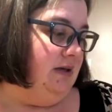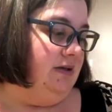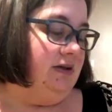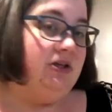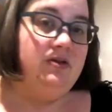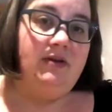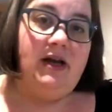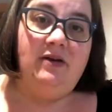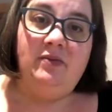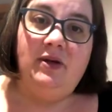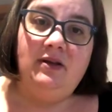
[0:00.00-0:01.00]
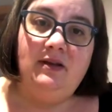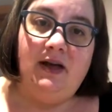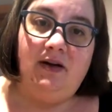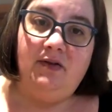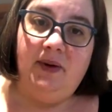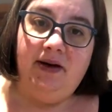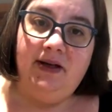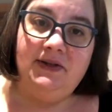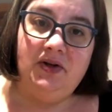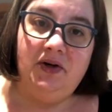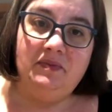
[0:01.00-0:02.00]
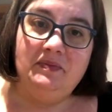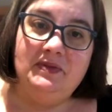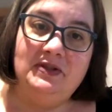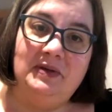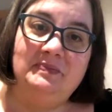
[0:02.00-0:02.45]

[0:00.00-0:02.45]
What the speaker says: Ningxia Red with the elderberry syrup. So